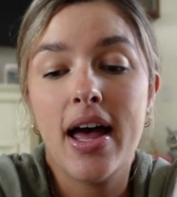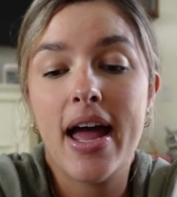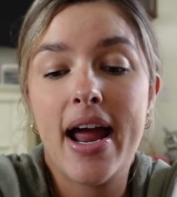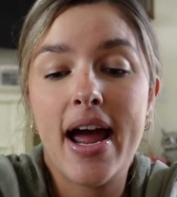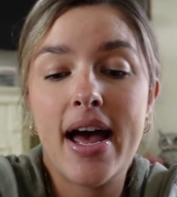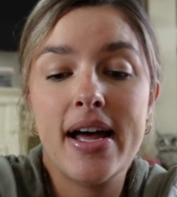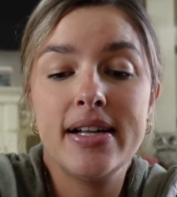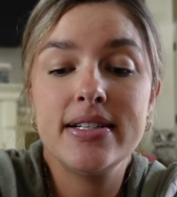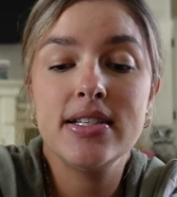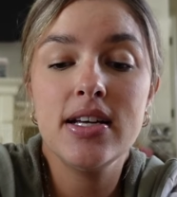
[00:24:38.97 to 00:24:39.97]

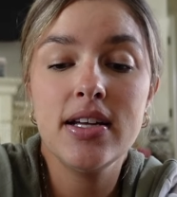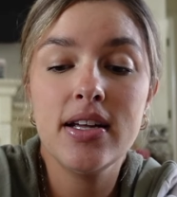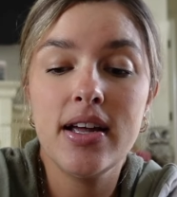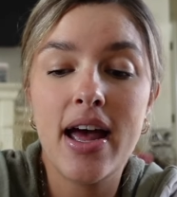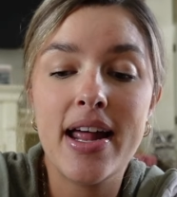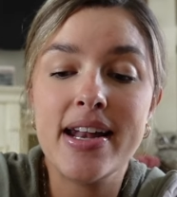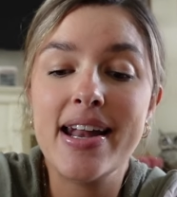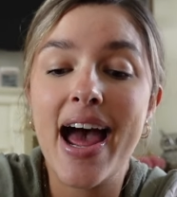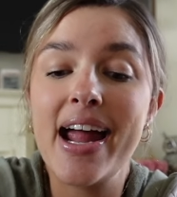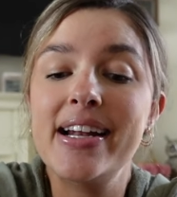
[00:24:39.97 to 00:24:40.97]
And at
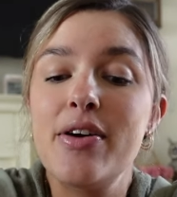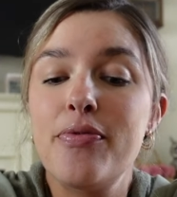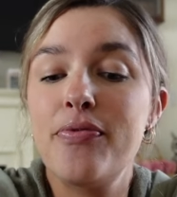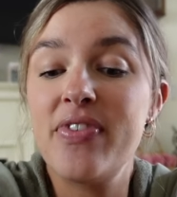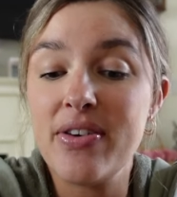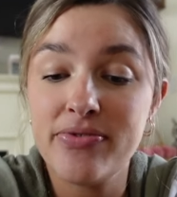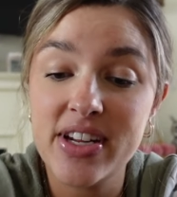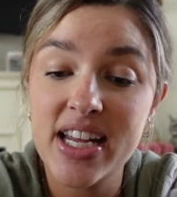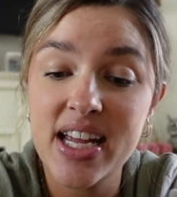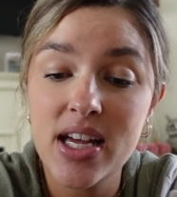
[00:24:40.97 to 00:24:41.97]

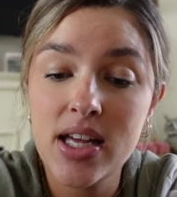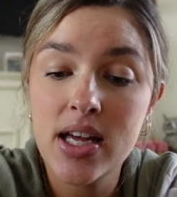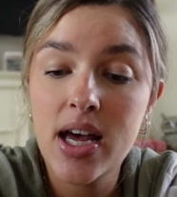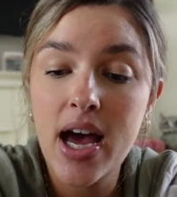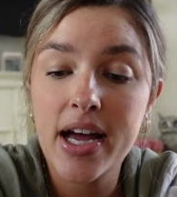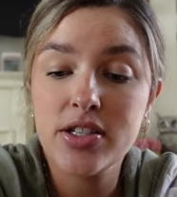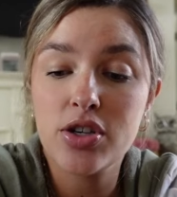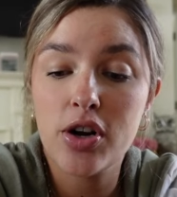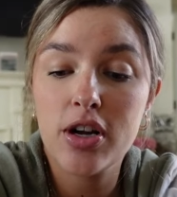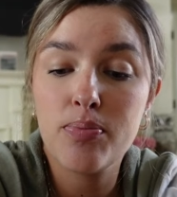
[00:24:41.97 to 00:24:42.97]
9.50, I
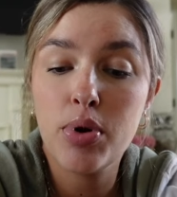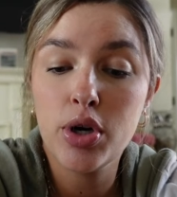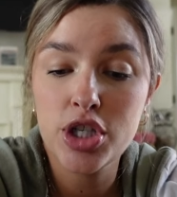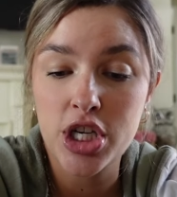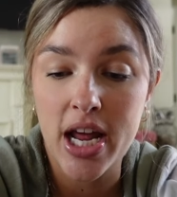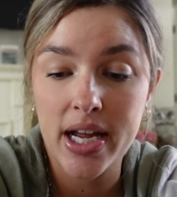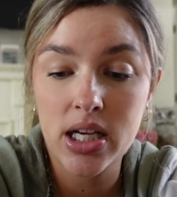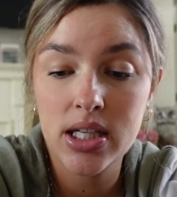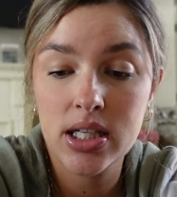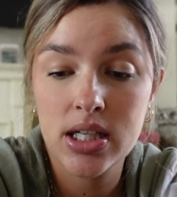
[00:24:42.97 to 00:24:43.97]
started pushing.